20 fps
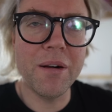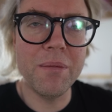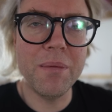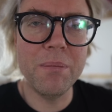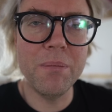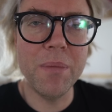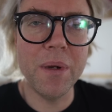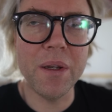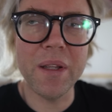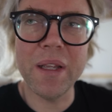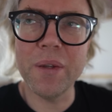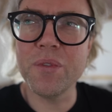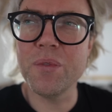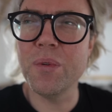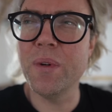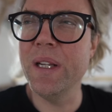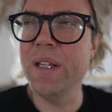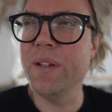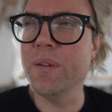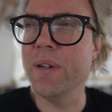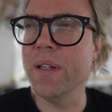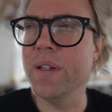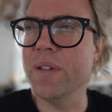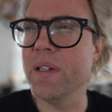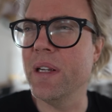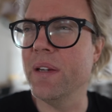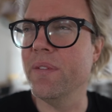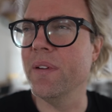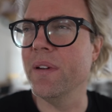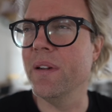remember. That was
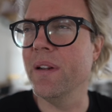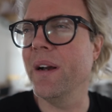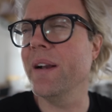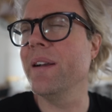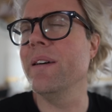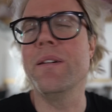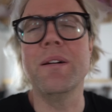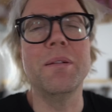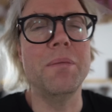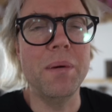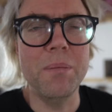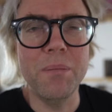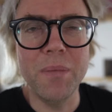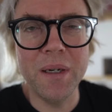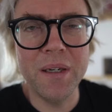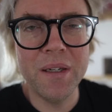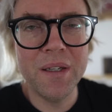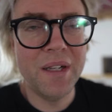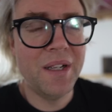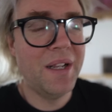2027. I can't remember.